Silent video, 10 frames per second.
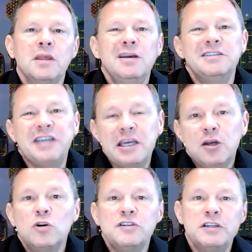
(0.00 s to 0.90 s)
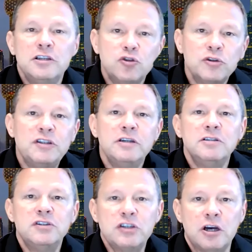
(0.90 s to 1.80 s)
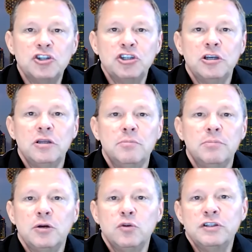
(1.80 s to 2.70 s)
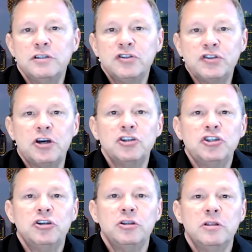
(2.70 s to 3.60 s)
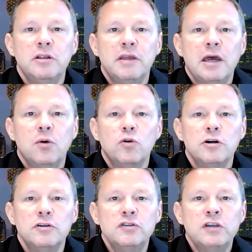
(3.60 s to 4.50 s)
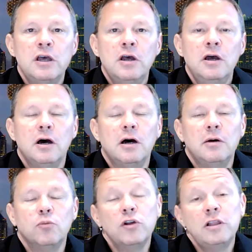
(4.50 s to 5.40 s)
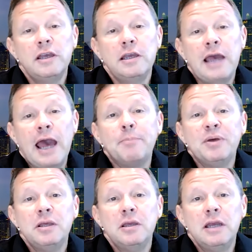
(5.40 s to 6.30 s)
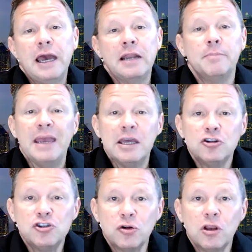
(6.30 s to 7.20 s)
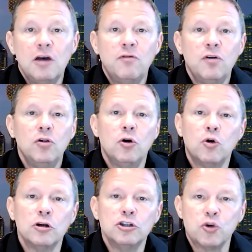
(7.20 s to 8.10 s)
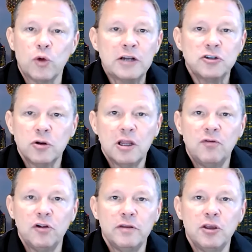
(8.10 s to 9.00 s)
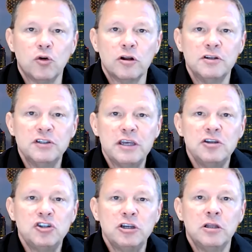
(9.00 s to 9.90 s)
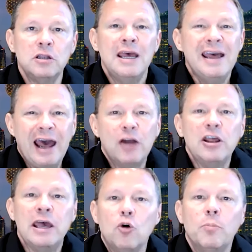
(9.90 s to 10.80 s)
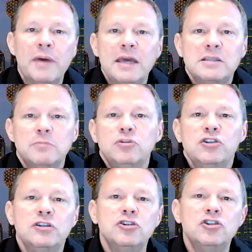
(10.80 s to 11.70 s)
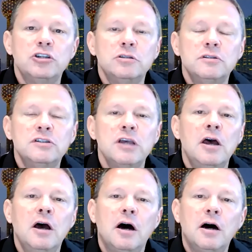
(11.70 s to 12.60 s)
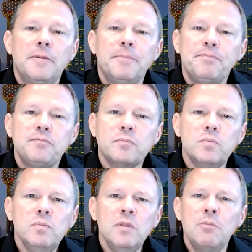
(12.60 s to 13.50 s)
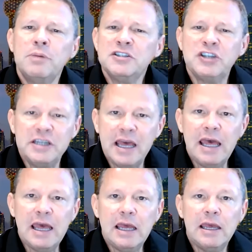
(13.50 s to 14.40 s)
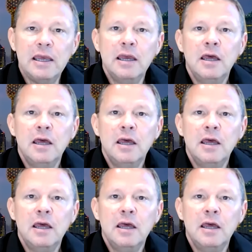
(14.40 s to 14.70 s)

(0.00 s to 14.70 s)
data was an interesting discussion, but it was a discussion that was really happening at a manager level or a director level in the organization, how to help make some decisions. But today,